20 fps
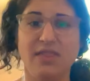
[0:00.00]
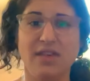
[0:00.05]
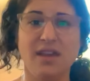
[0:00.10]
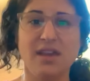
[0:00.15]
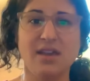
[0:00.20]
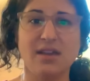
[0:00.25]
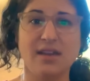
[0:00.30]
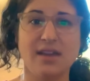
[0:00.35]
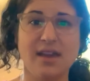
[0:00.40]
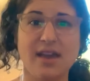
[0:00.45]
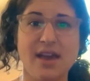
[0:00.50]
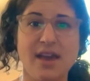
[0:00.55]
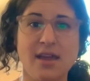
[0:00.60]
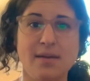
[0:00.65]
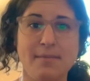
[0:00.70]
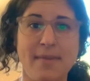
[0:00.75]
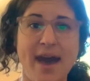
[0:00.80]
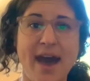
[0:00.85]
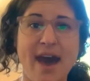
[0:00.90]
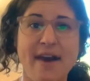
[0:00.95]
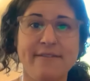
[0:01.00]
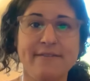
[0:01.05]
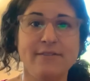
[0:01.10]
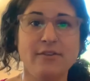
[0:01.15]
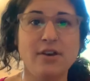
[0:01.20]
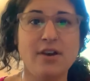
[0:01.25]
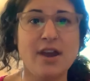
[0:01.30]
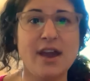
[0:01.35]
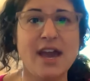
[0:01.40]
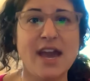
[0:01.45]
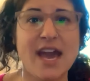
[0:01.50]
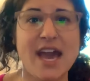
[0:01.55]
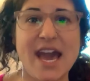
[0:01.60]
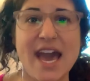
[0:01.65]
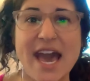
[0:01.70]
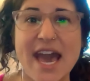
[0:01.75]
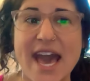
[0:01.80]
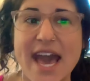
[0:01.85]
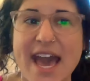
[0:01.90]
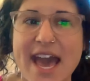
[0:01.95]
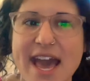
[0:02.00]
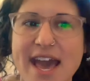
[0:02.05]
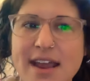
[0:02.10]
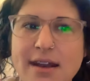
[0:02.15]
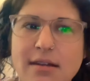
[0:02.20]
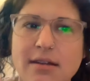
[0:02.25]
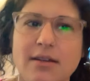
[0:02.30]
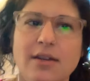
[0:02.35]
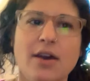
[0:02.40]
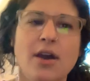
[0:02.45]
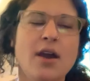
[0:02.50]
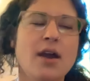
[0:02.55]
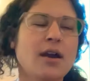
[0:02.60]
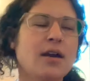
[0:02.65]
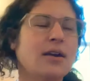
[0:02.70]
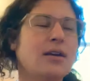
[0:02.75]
Think again, my friend.